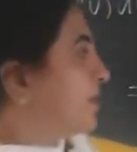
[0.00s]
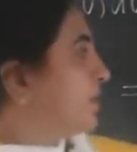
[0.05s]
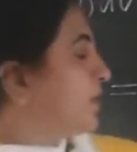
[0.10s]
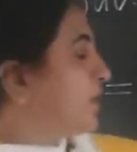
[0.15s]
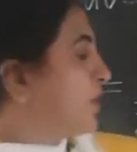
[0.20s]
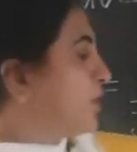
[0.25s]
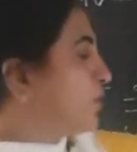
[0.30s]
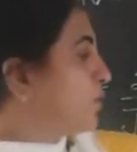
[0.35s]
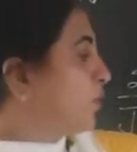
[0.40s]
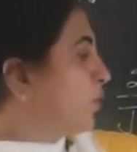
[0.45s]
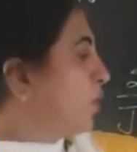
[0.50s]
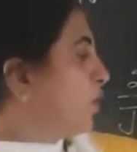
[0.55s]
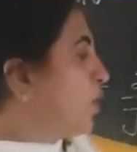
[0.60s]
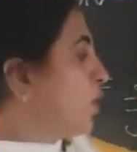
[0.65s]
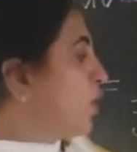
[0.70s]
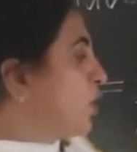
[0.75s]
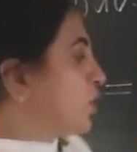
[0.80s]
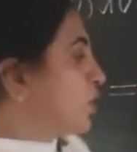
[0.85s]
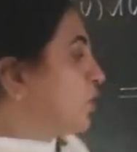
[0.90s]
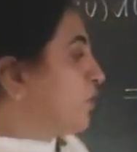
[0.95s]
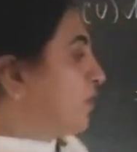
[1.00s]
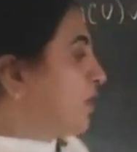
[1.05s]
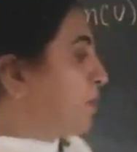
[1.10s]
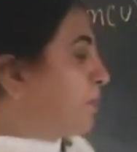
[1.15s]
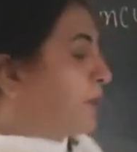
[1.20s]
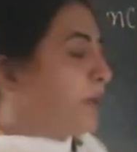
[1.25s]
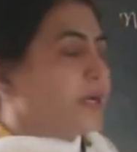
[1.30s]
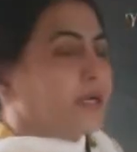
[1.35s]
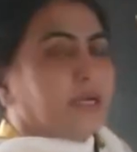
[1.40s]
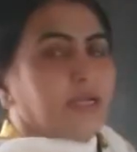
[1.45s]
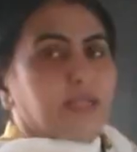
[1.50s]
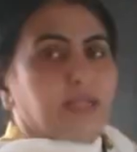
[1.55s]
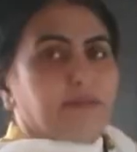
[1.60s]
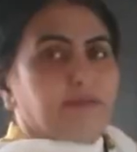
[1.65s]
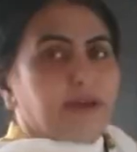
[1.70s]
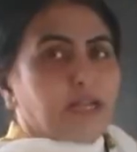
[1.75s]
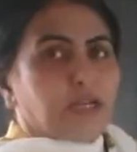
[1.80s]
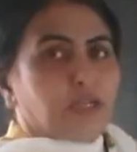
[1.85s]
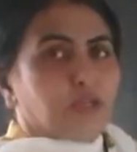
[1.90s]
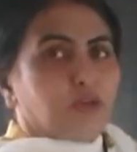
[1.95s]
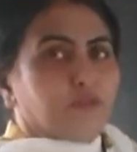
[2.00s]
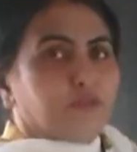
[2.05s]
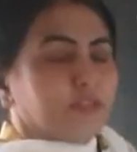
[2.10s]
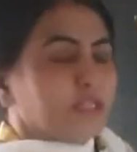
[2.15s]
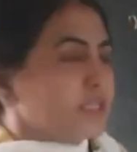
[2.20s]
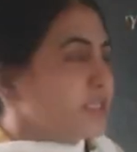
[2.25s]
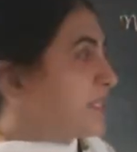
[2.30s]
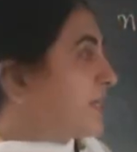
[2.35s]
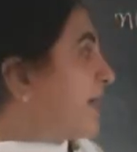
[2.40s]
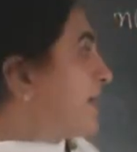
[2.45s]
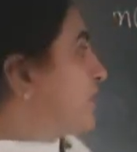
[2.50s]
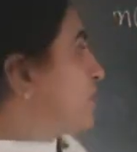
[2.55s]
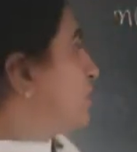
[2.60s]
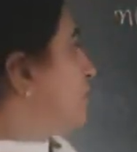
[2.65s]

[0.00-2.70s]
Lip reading: du, you will put the value of this and